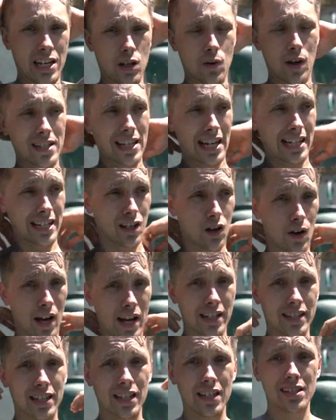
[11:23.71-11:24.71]
Anyways, I need to go
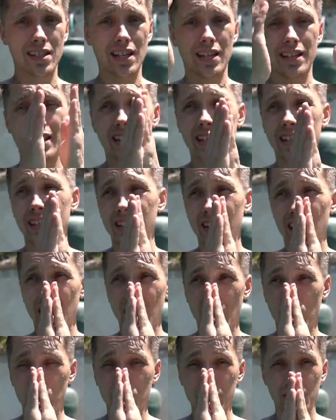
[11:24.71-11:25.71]
edit this, and then
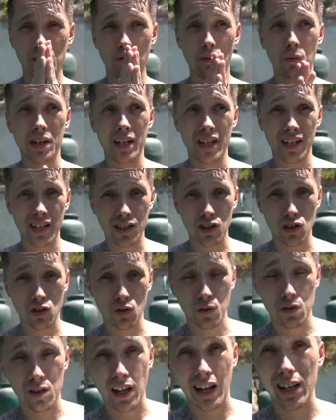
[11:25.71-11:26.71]
we'll see what we get
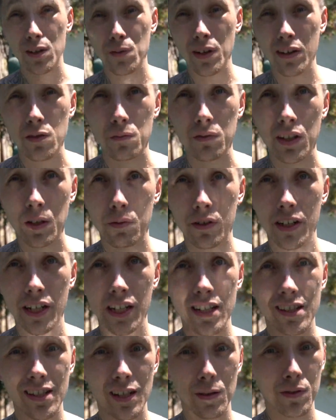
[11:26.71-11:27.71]
into. I guess we have some
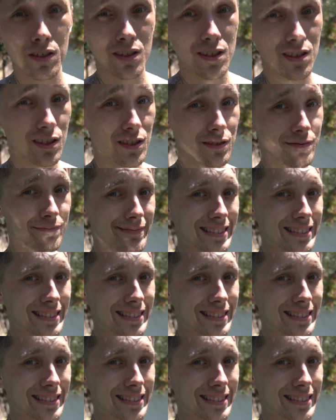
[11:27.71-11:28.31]
Lamborghinis coming, so.